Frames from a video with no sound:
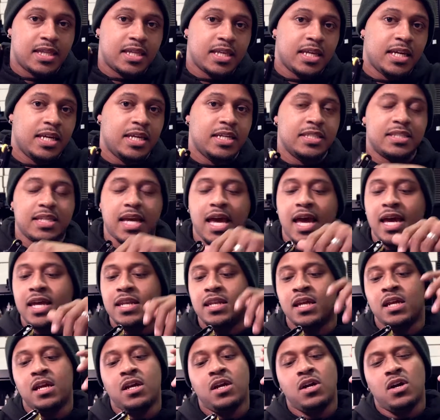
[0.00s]
these
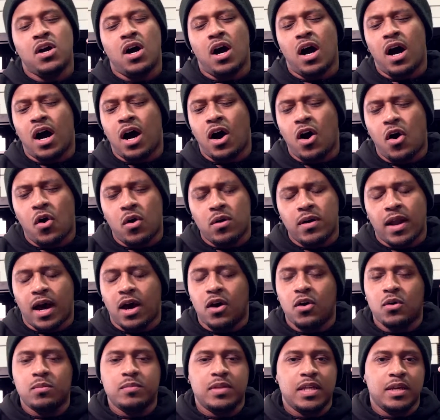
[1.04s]
at not
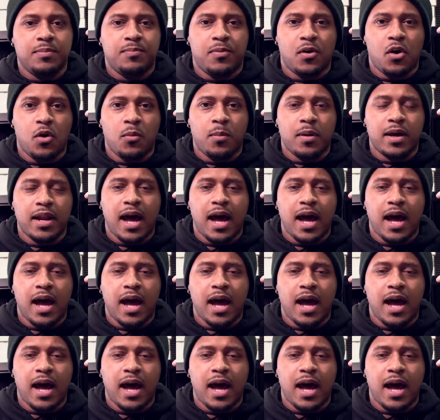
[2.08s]
Home Depot, but